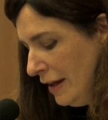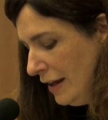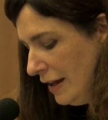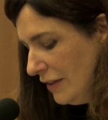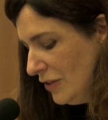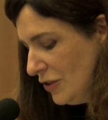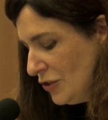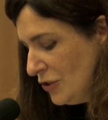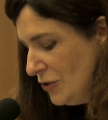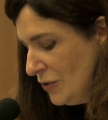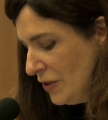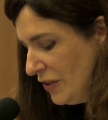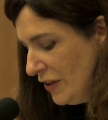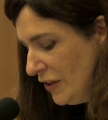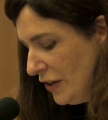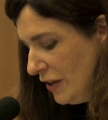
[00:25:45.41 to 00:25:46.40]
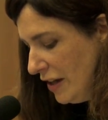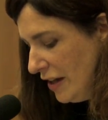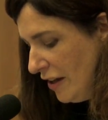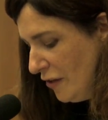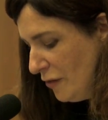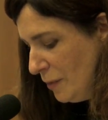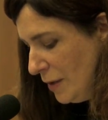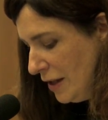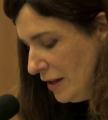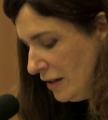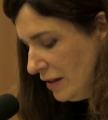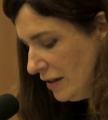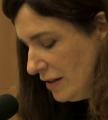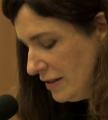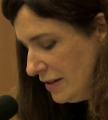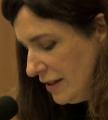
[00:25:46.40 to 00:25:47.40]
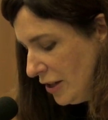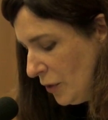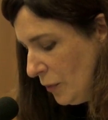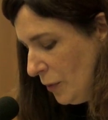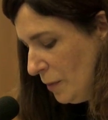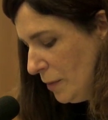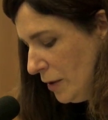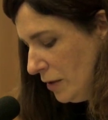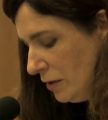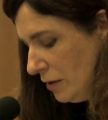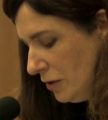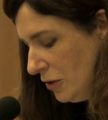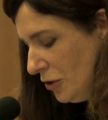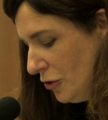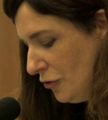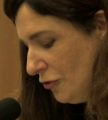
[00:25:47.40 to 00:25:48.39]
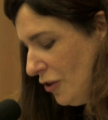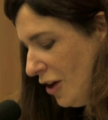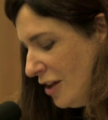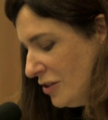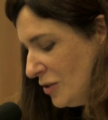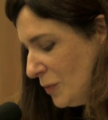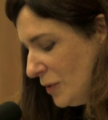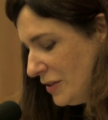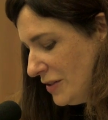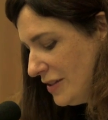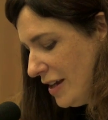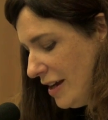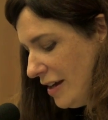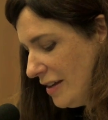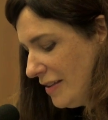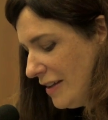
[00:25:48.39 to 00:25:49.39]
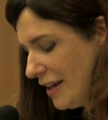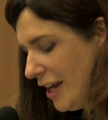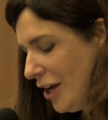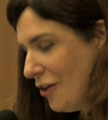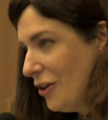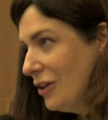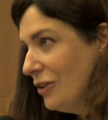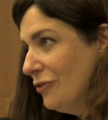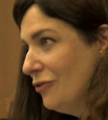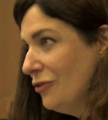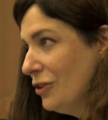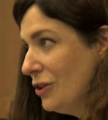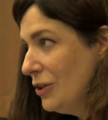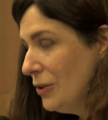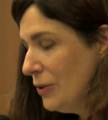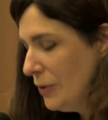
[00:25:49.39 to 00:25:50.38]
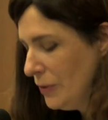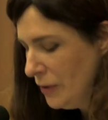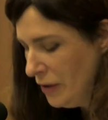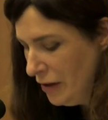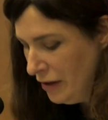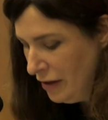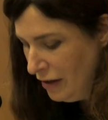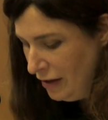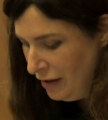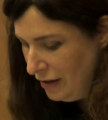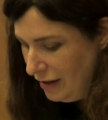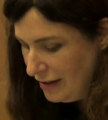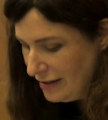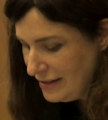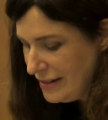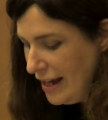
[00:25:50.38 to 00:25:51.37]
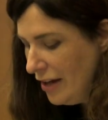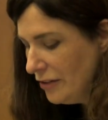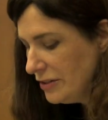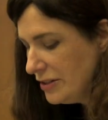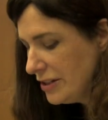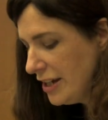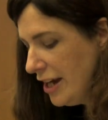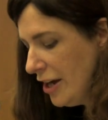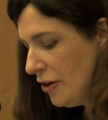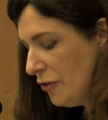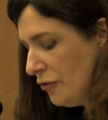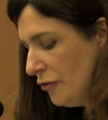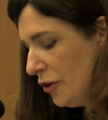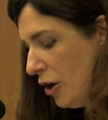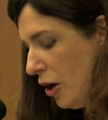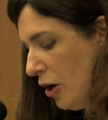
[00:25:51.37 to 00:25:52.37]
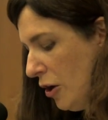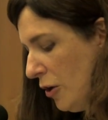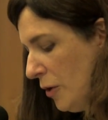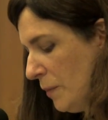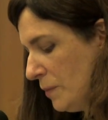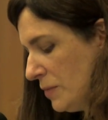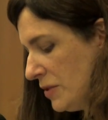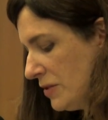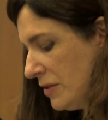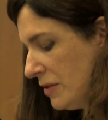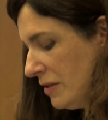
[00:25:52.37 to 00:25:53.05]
In this new theory of being a sick woman, your friend will say that caring for you is now to care for arms,